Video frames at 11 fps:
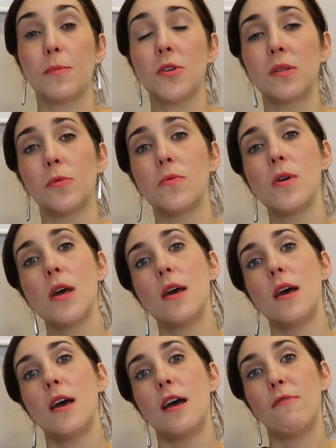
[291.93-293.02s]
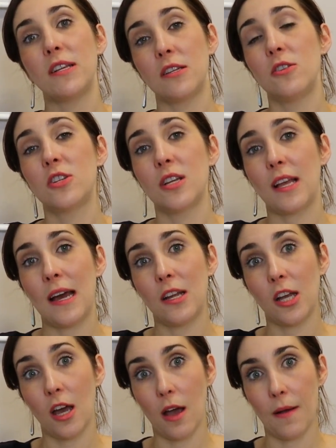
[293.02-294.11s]
possible, resolution can
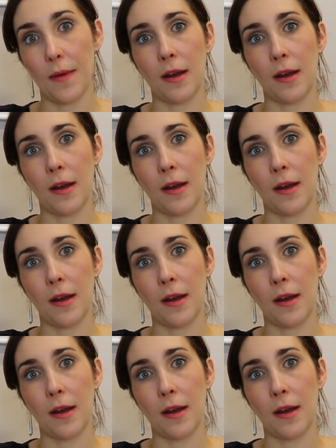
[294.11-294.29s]
occur.